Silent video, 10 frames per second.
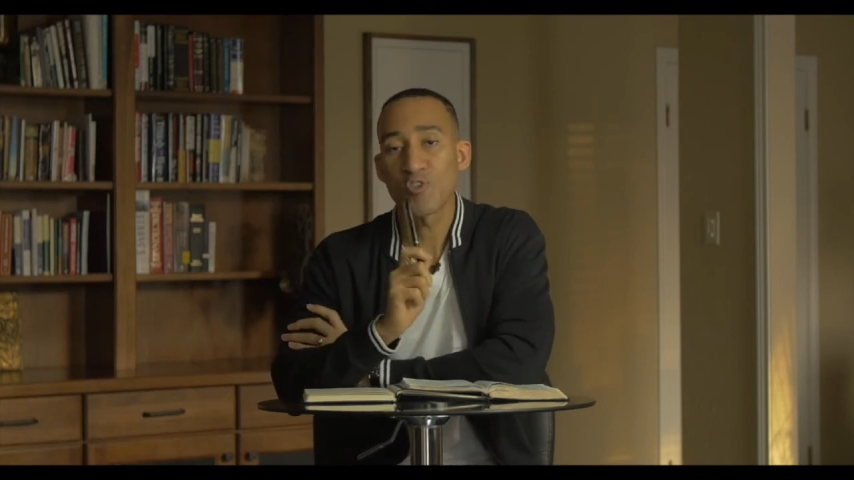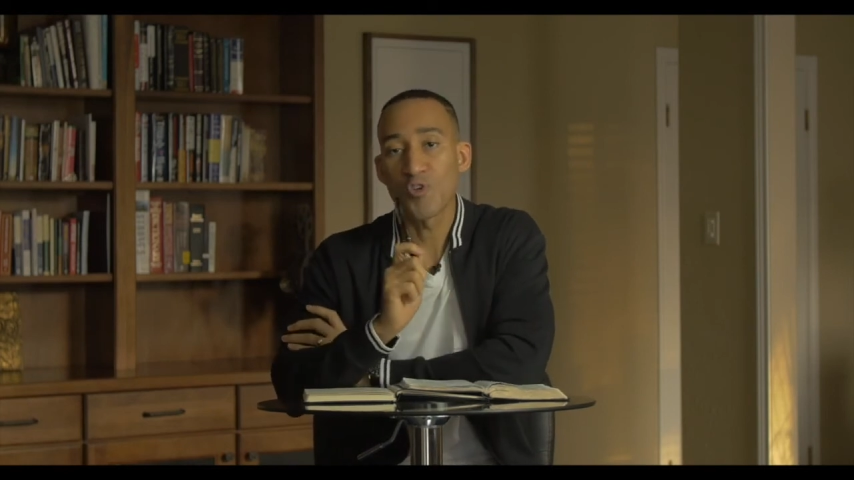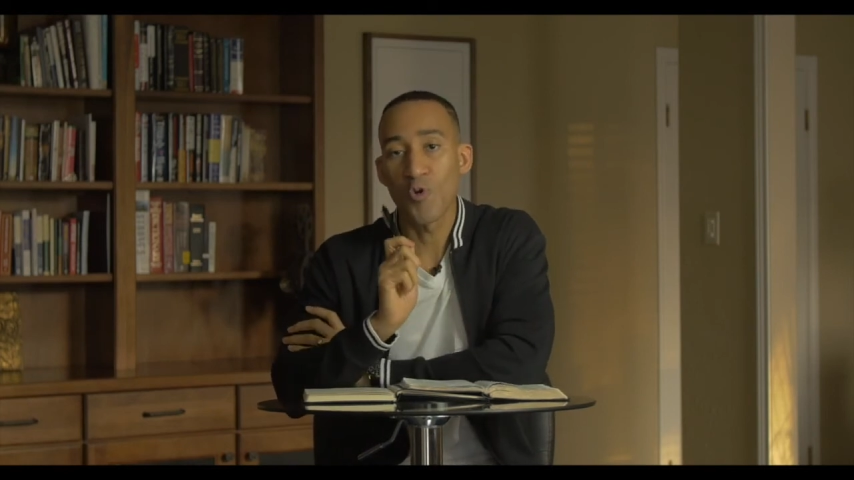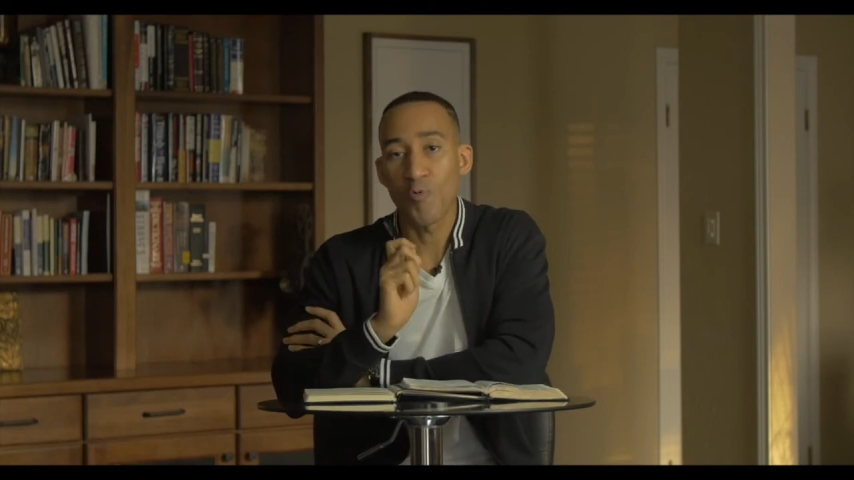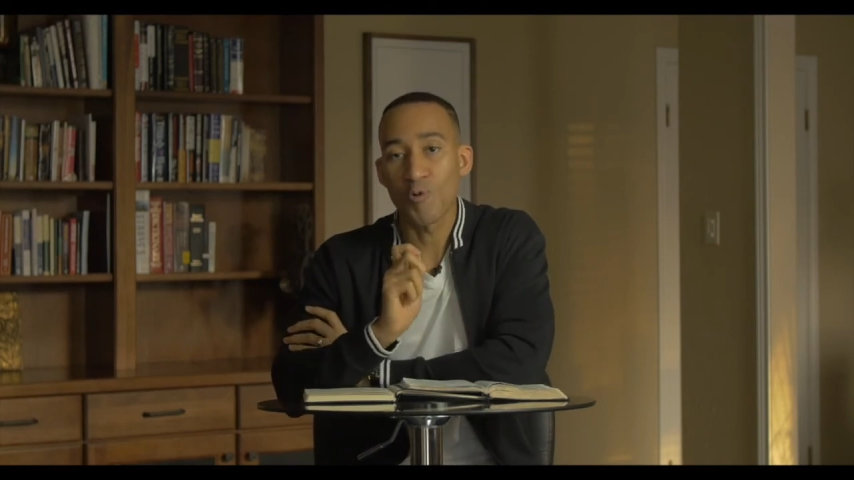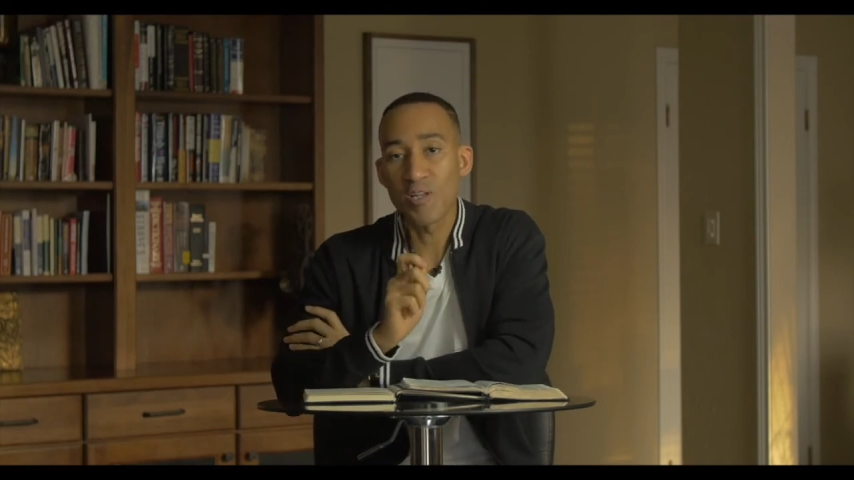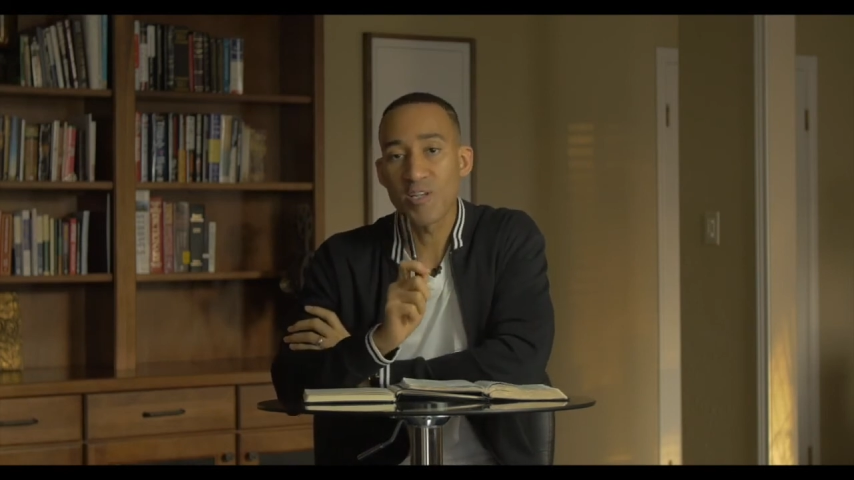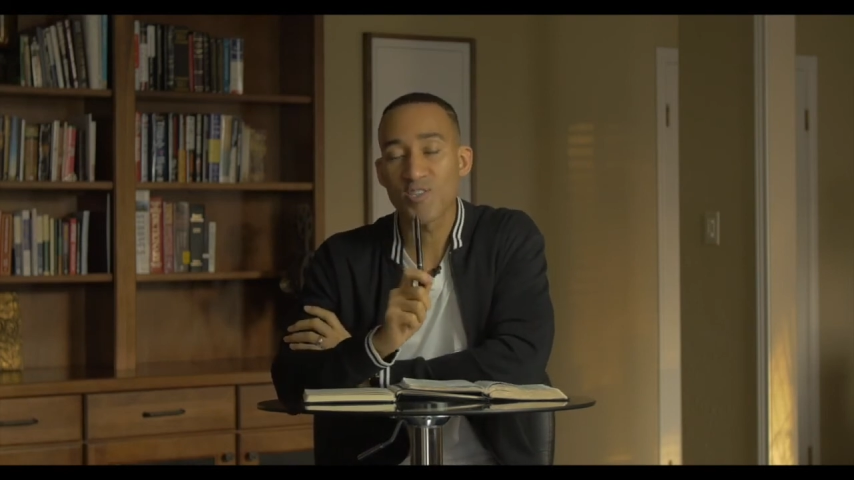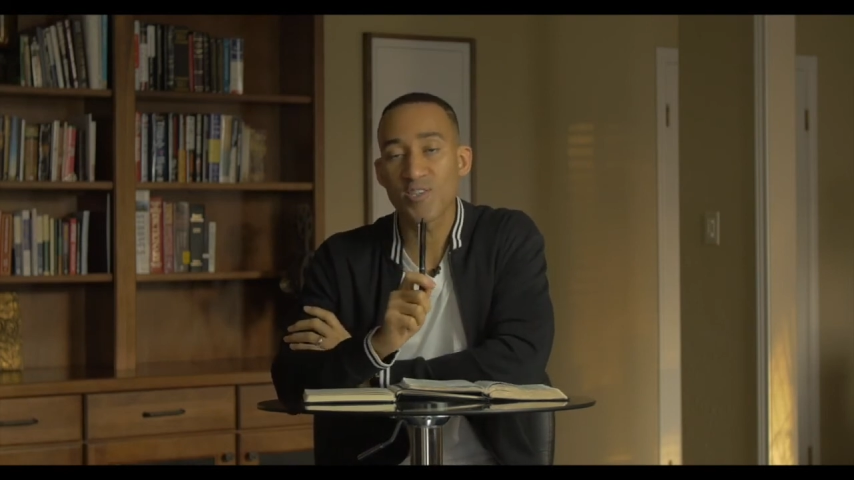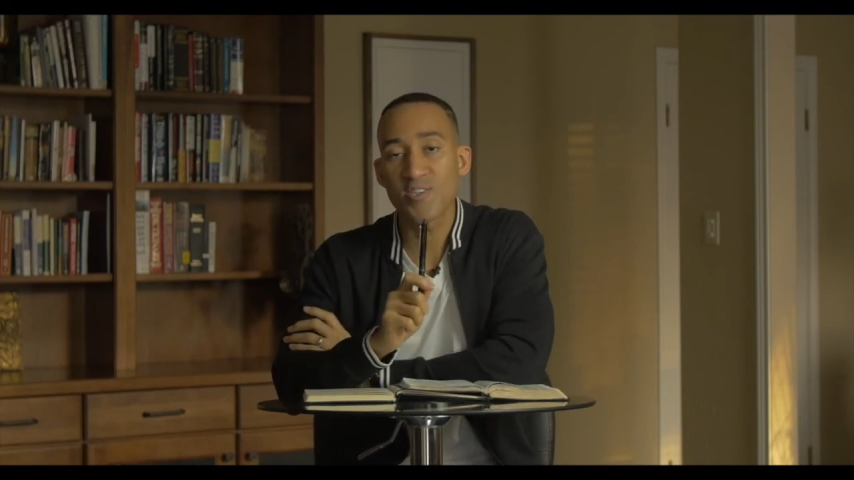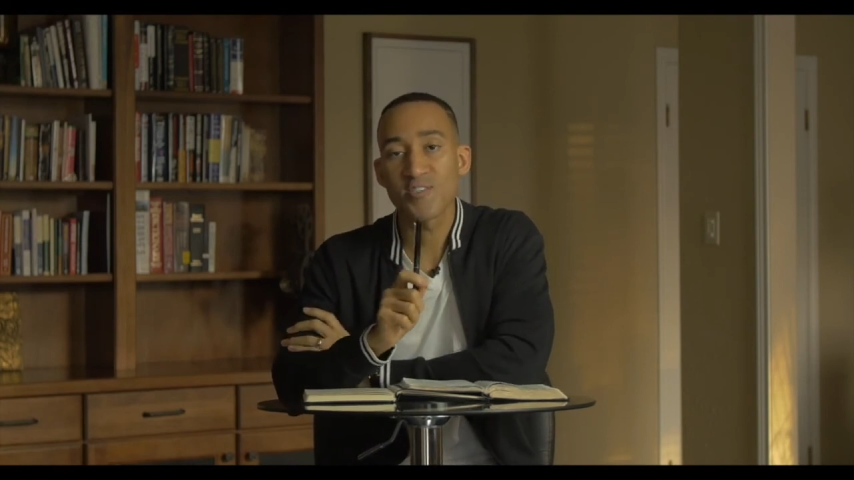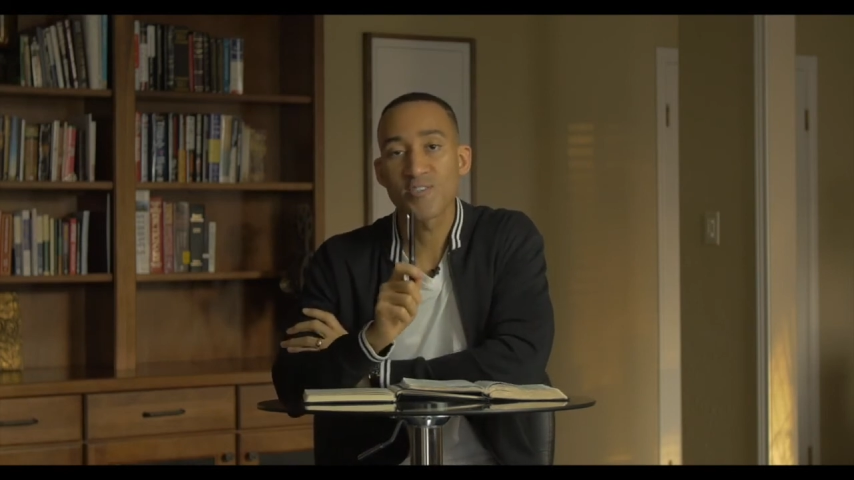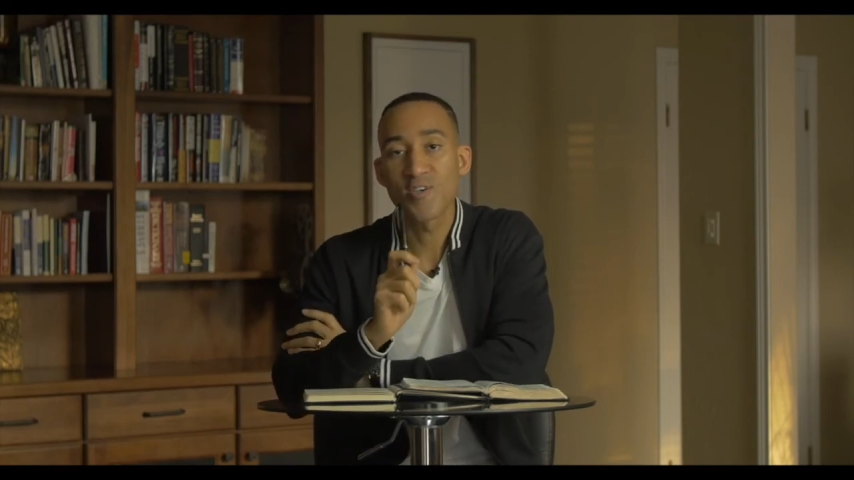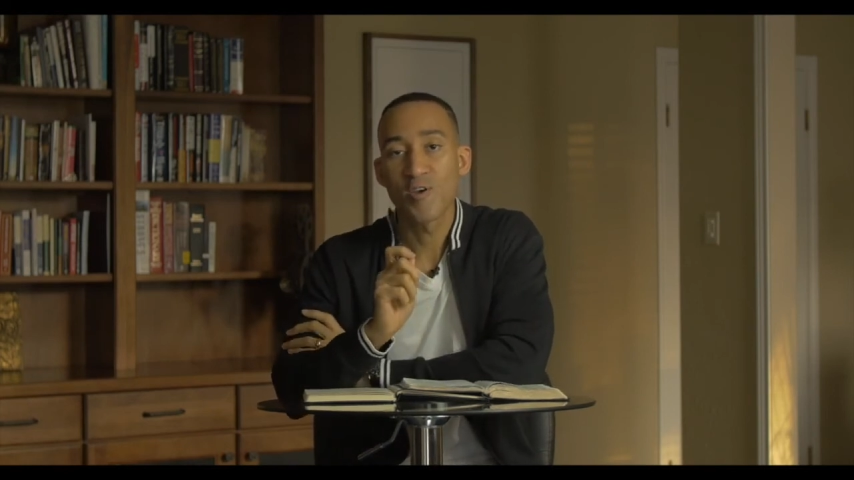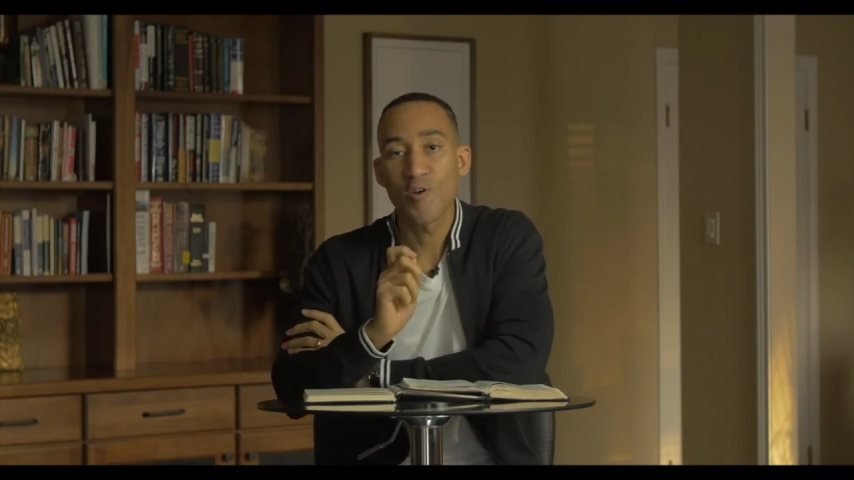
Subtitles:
your religious,